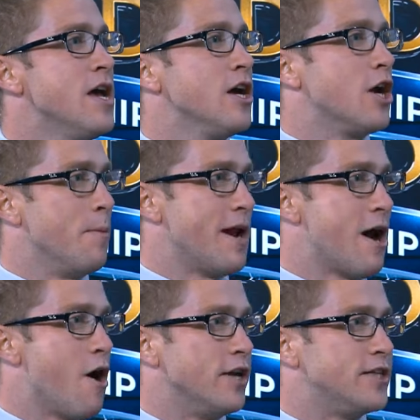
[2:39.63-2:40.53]
coming out
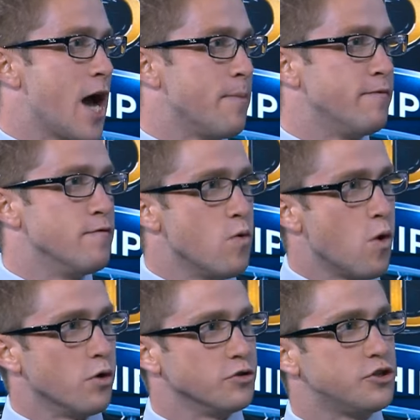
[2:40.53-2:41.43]
on top of
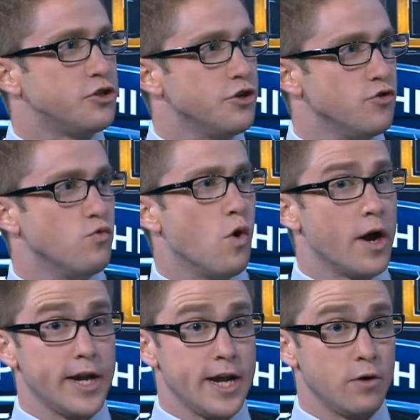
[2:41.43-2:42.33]
Immortals two one in.